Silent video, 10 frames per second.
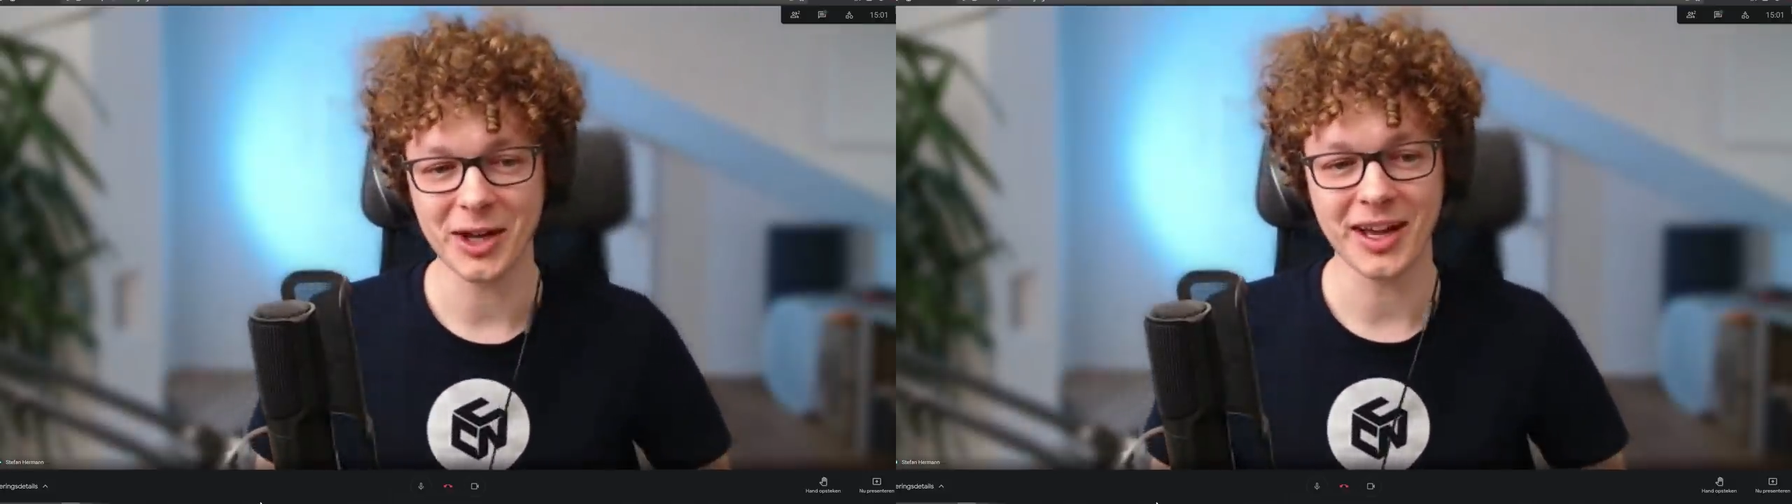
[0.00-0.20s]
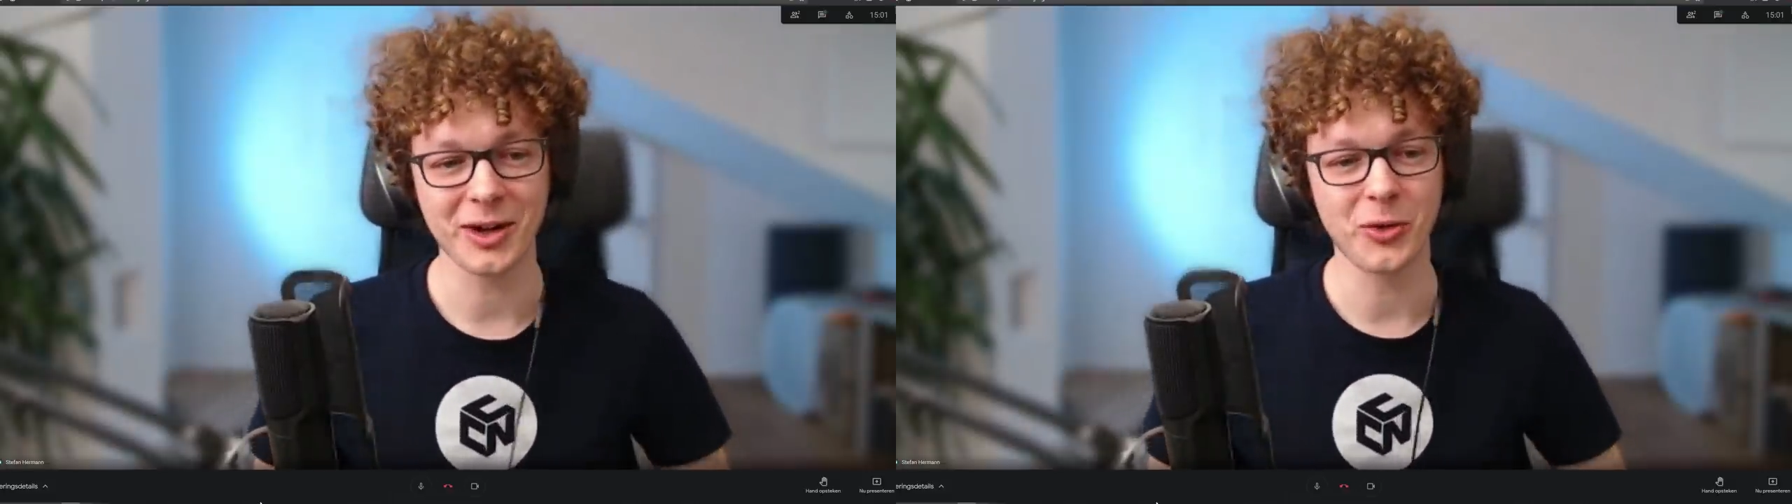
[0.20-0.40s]

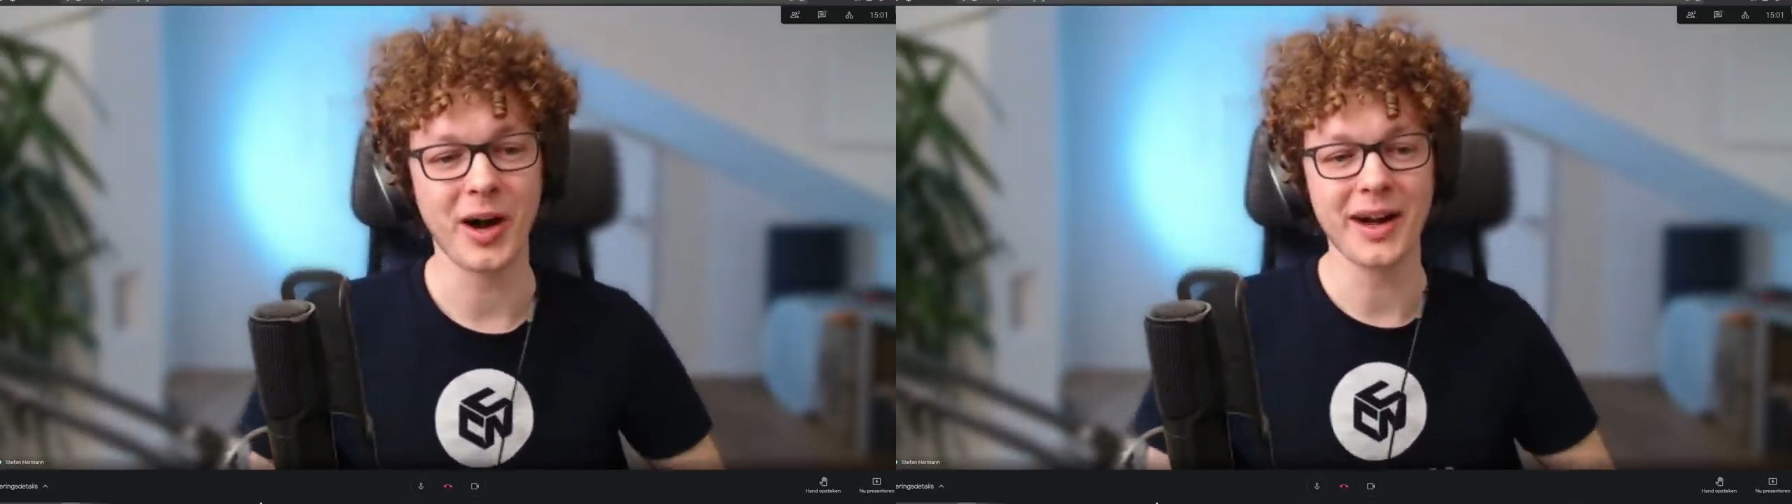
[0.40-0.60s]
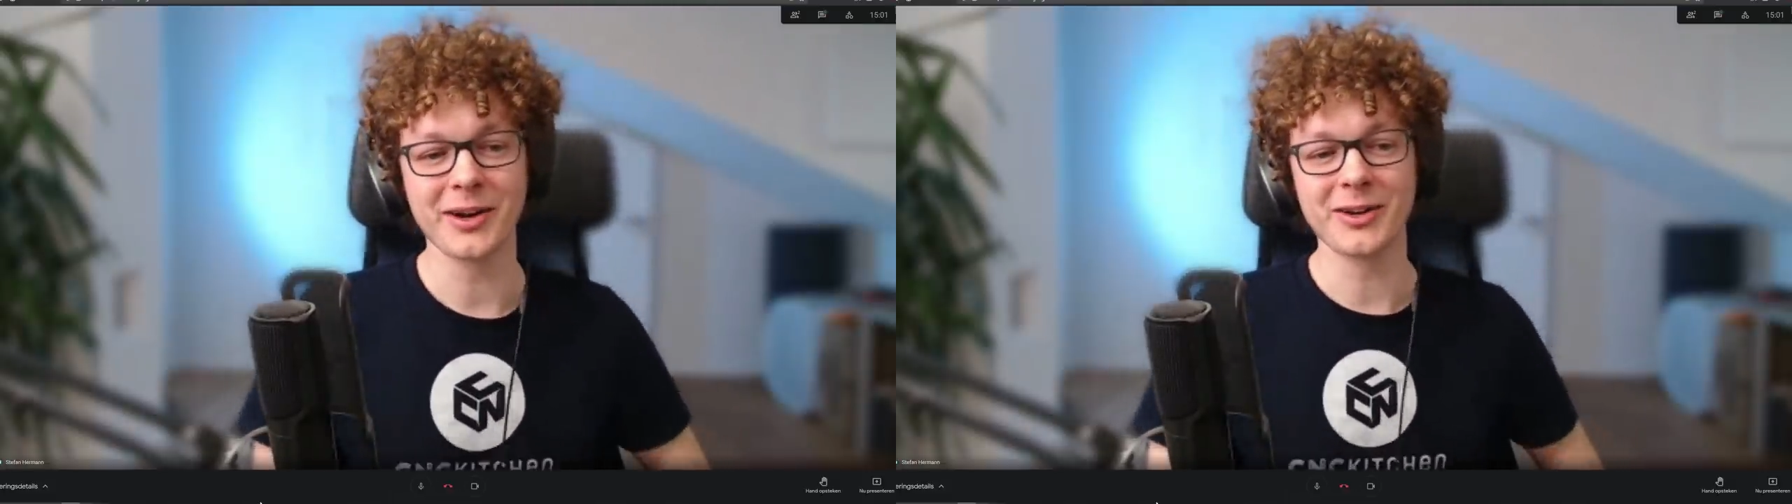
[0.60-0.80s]

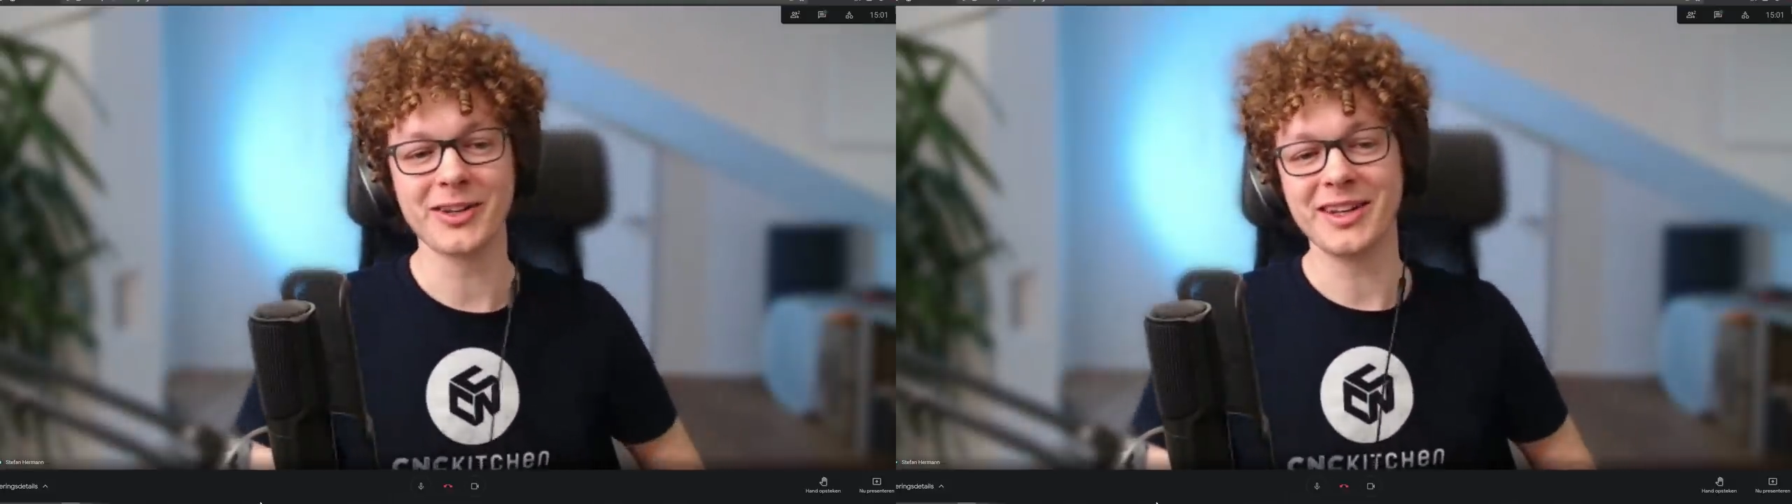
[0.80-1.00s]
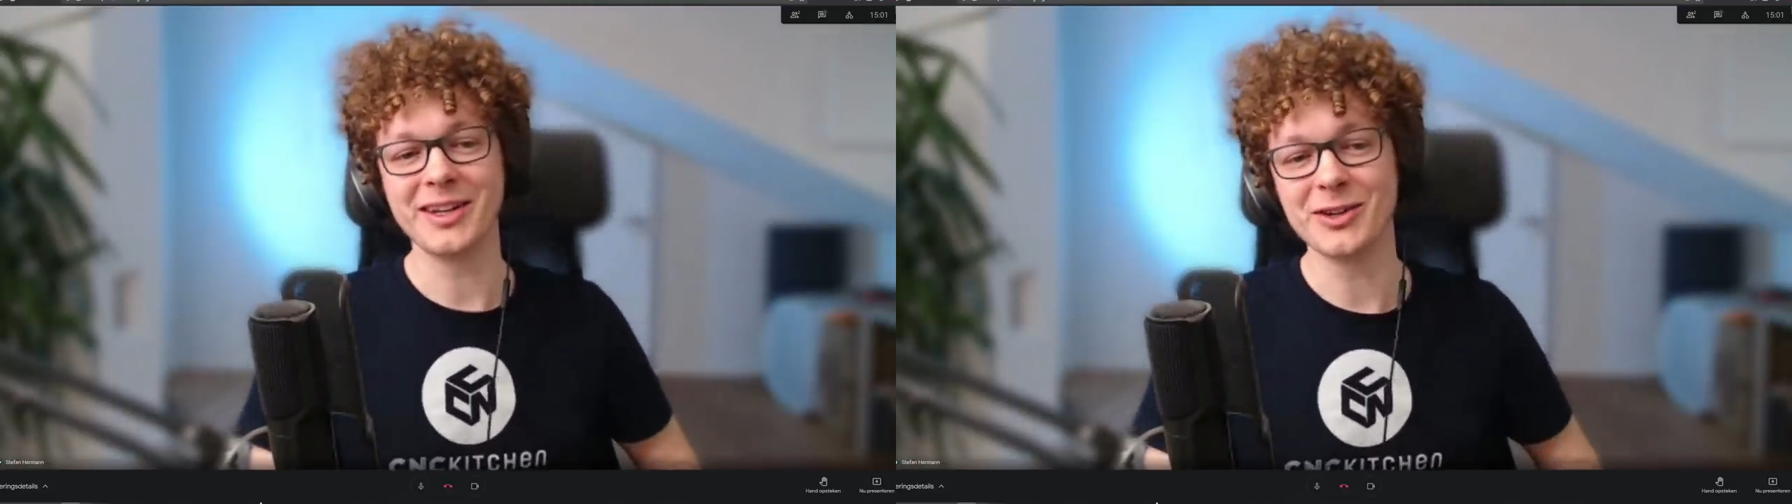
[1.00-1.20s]
acquired
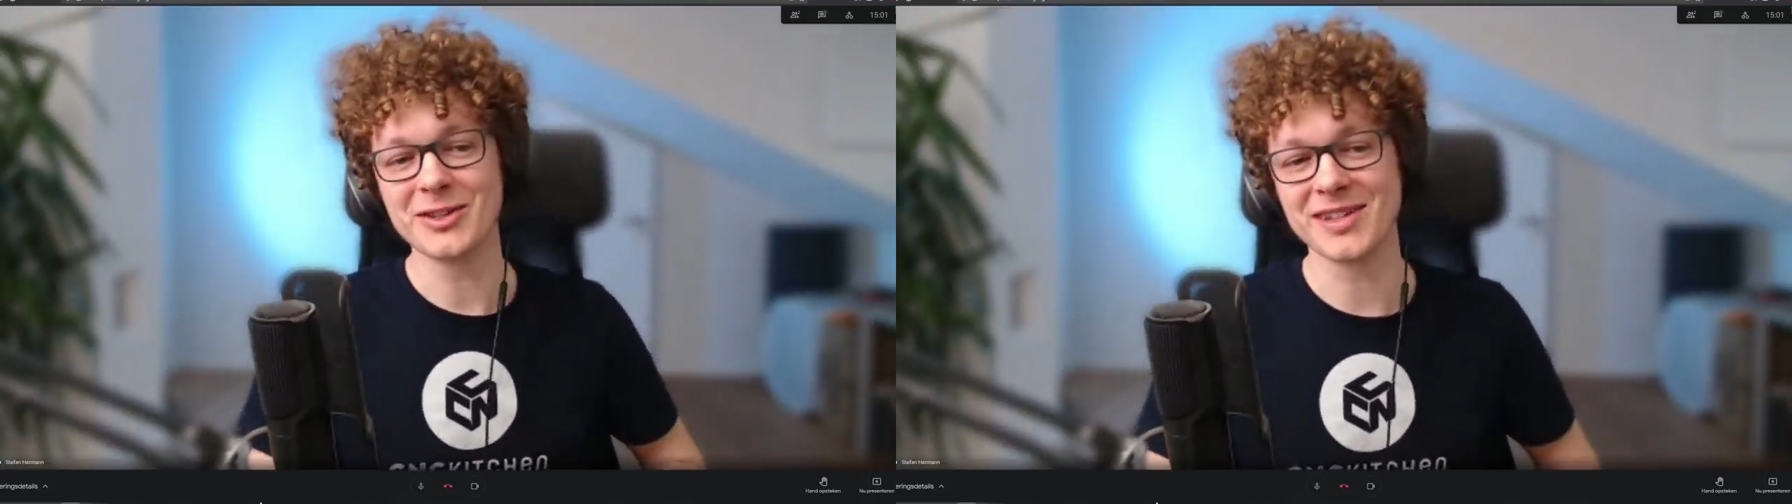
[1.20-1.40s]
years